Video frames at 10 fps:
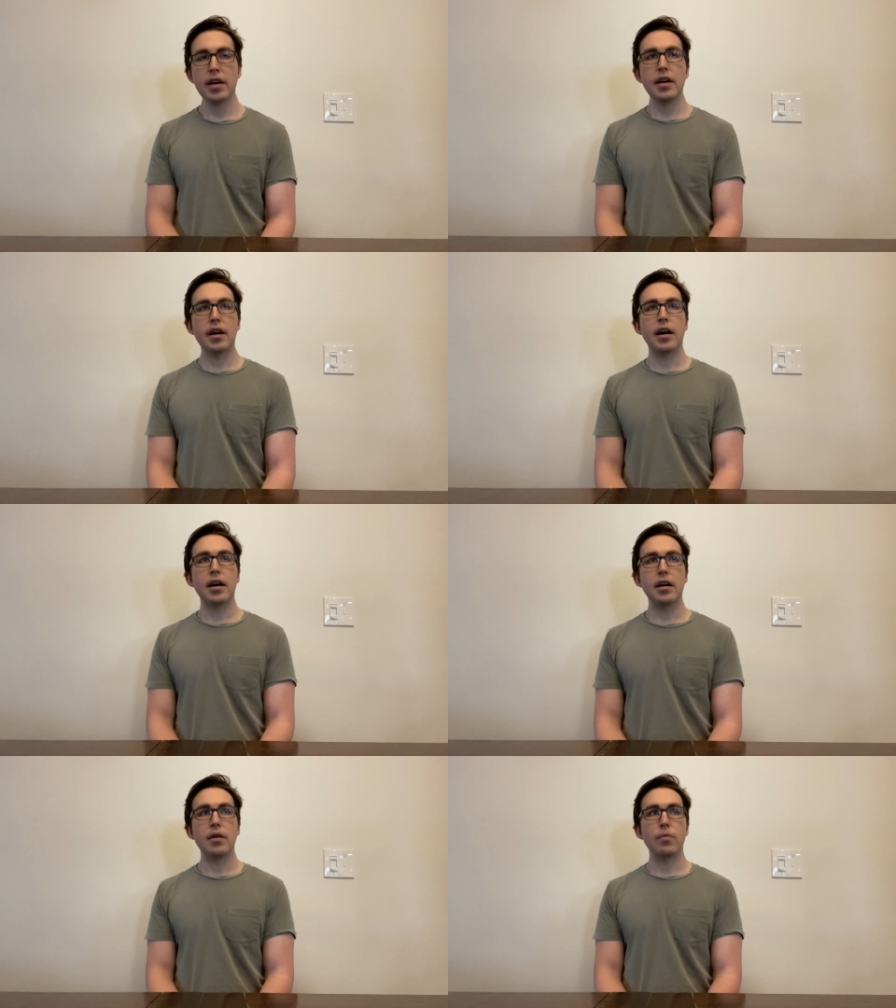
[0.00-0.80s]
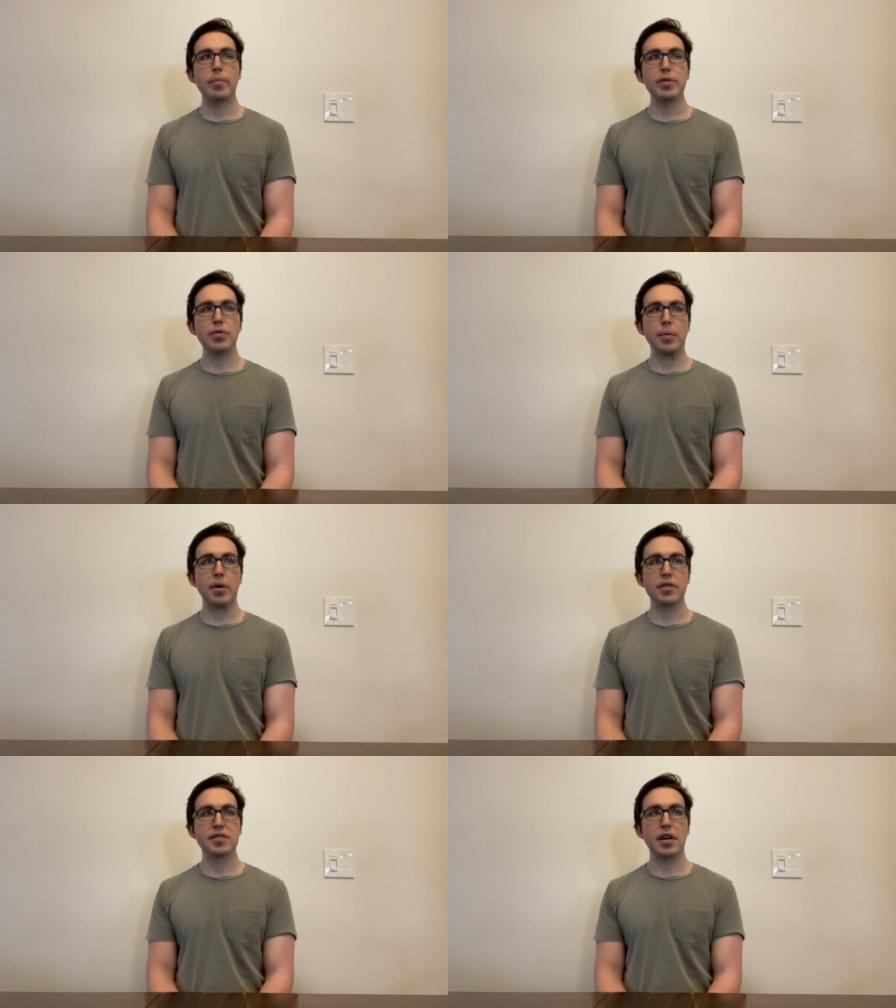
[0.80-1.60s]
We've been doing
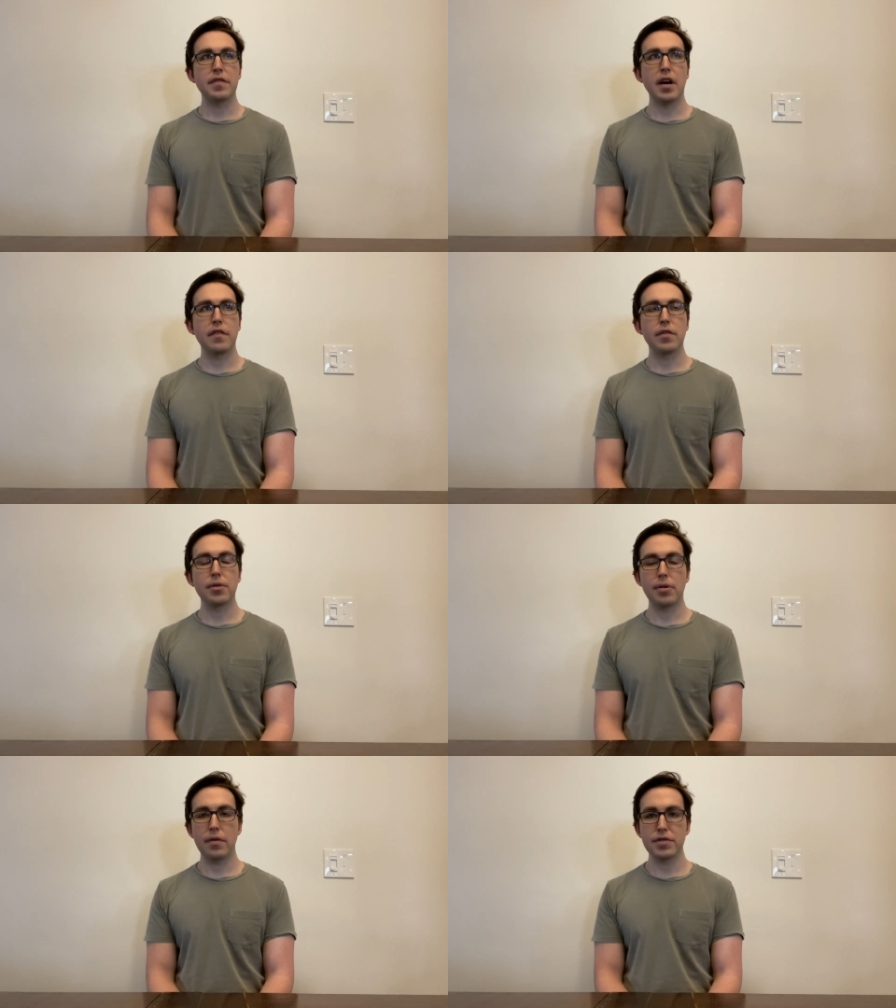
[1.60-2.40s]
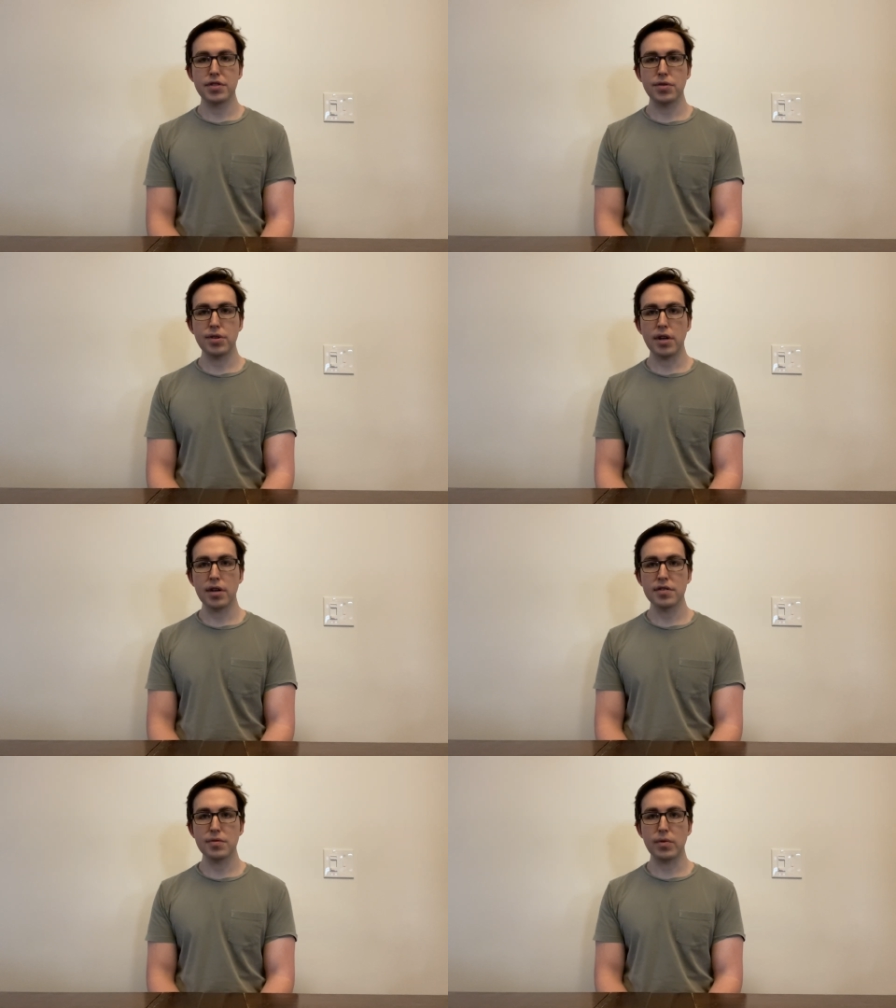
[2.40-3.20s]
Better Self now for a little over 2
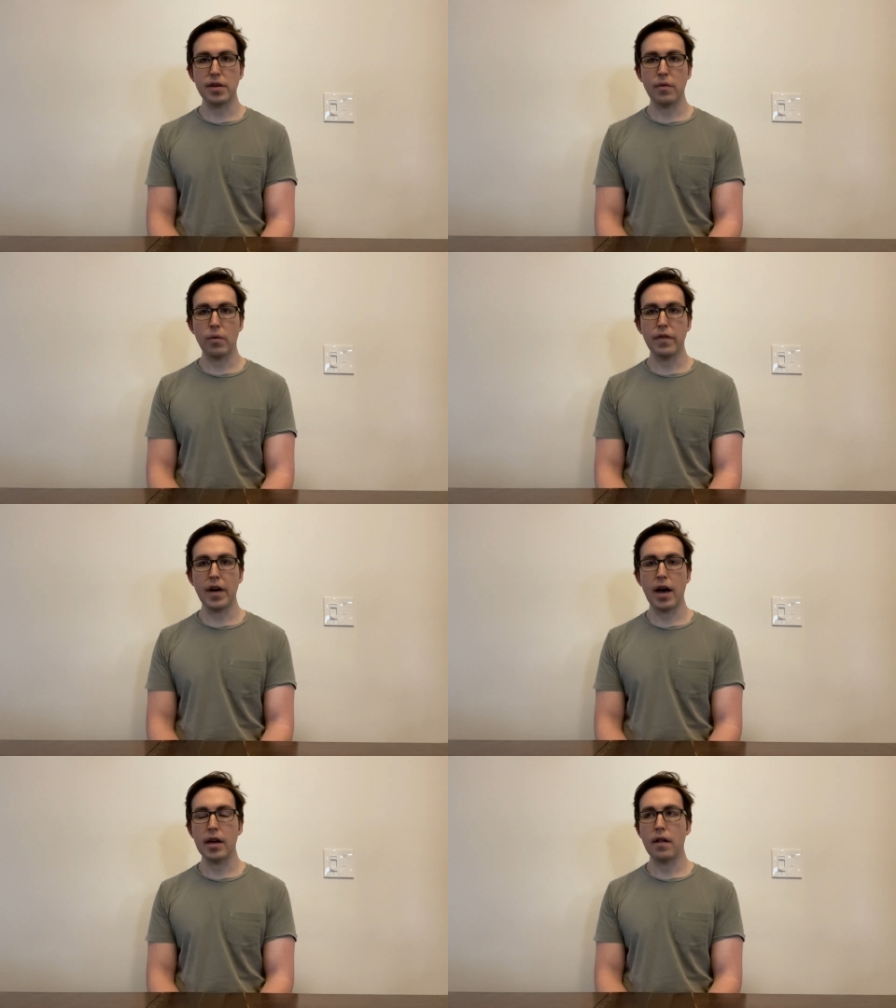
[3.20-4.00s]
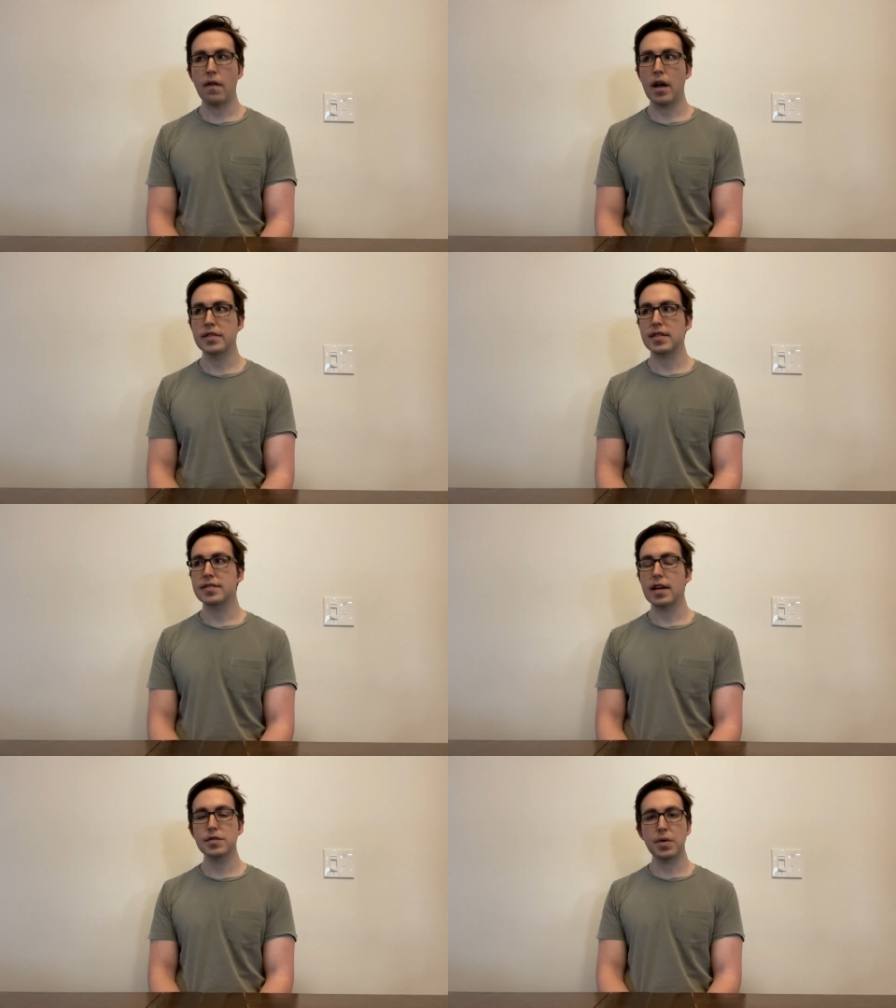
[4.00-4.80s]
years, and we've had a lot of
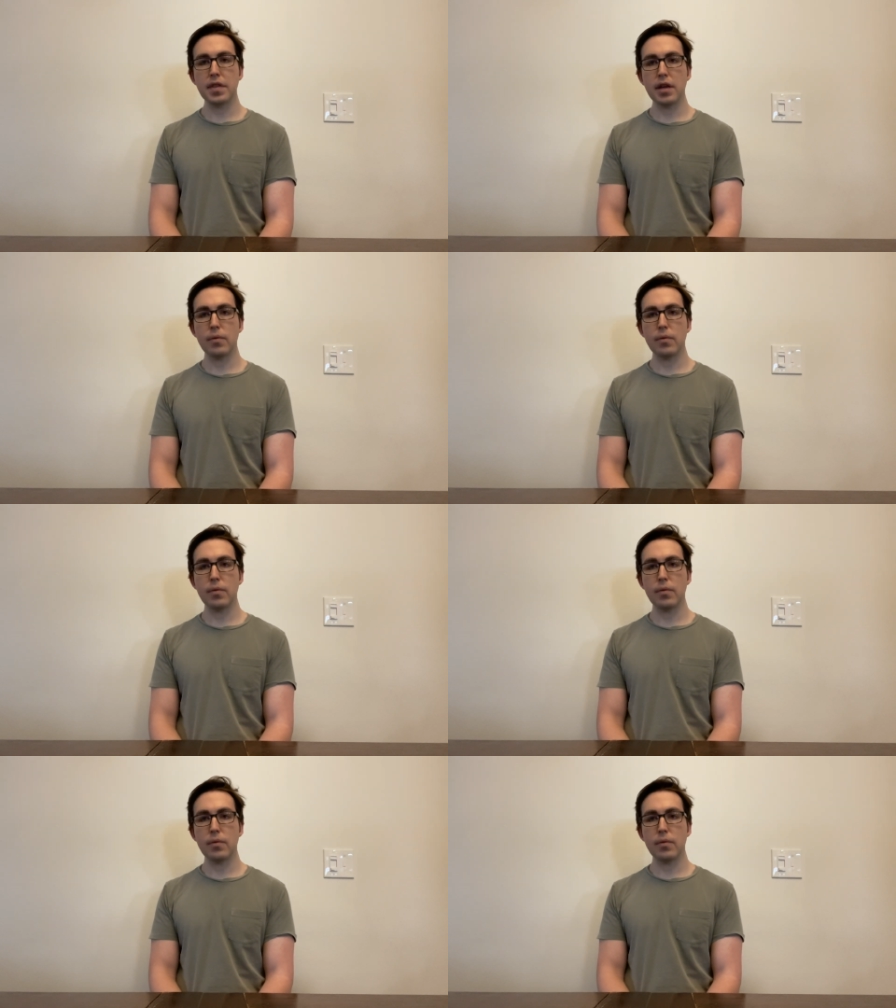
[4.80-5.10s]
success with it, and